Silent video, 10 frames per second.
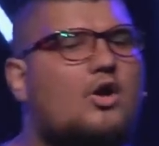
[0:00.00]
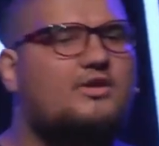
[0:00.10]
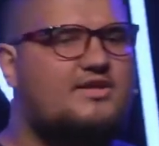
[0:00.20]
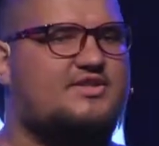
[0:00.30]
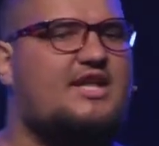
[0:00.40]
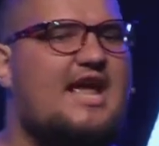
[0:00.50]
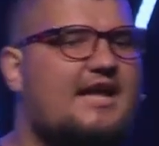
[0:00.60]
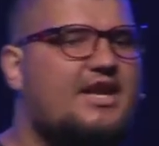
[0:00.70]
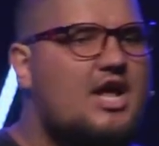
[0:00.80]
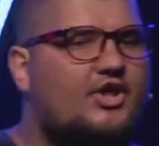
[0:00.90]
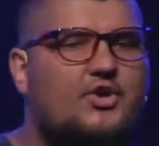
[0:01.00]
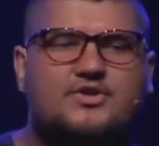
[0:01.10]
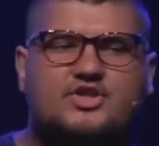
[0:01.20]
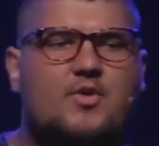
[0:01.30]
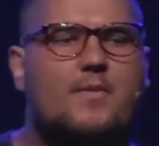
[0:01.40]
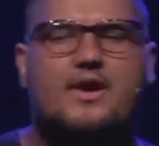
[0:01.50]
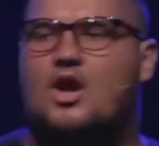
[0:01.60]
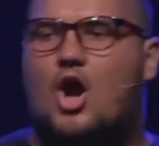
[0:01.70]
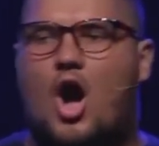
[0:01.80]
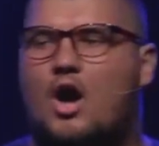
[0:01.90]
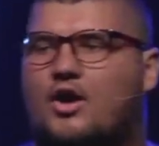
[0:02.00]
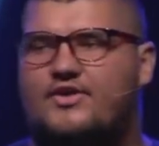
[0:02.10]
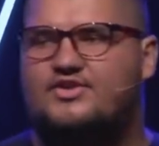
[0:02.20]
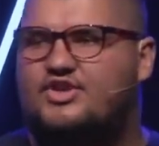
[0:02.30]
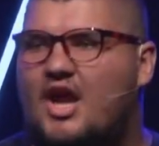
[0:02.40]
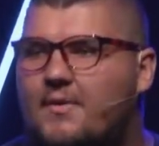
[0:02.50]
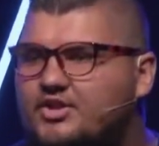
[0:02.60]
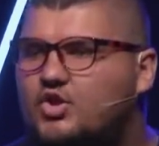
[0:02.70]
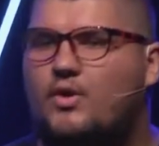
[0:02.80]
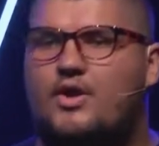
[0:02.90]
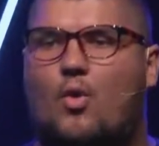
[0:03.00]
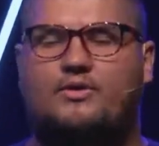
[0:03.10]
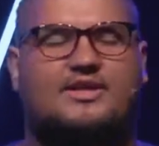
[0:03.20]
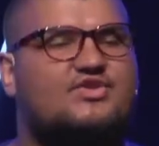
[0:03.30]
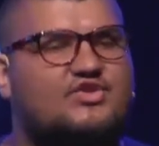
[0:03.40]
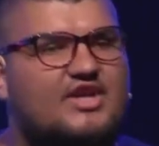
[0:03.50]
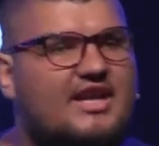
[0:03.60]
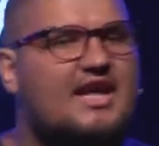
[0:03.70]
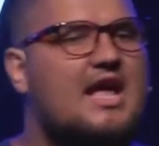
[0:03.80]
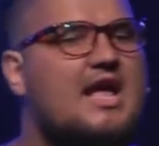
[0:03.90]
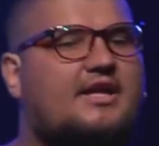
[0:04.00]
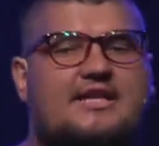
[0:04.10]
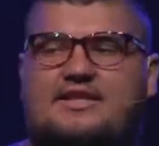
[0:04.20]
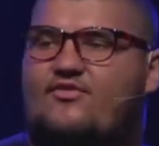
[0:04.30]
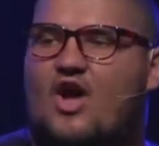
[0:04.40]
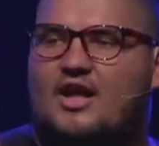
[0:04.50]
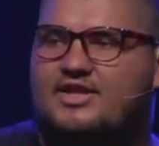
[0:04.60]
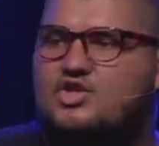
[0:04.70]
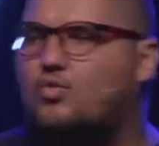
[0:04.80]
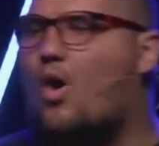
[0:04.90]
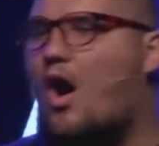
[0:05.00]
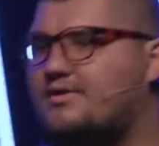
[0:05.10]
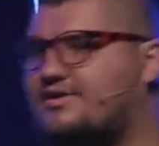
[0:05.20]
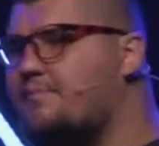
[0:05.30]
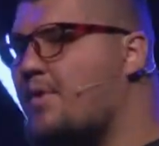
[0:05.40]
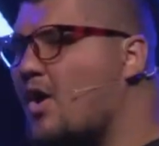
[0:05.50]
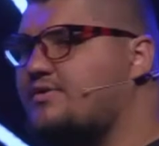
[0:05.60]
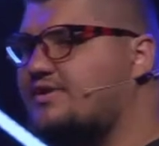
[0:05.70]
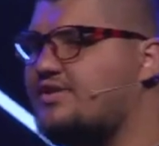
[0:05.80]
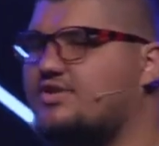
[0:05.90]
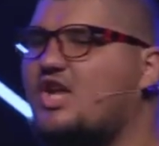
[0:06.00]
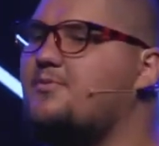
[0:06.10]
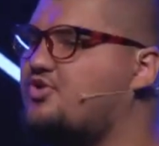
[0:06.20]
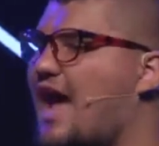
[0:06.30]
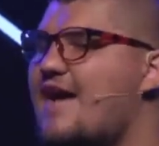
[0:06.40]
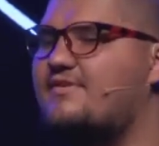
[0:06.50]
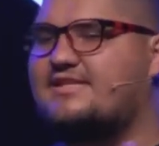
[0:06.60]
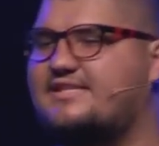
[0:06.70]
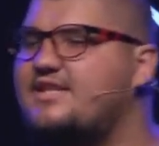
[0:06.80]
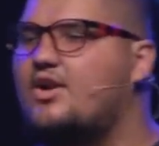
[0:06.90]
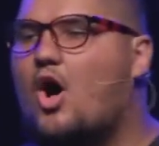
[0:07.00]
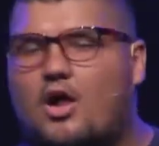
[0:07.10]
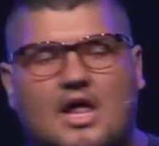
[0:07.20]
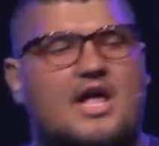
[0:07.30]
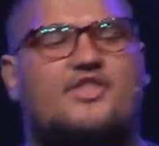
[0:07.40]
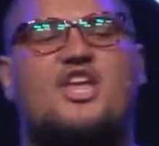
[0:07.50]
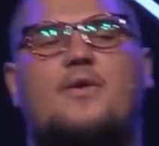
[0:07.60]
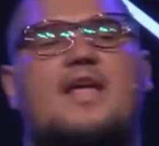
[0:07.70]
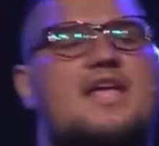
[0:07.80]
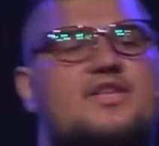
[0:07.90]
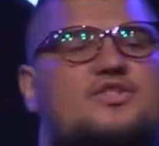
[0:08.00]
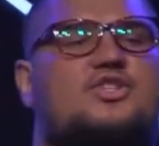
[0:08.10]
this land. There is no way we can conquer this territory or this city. They've got these walls, the moats, the slopes. You haven't seen it all. There is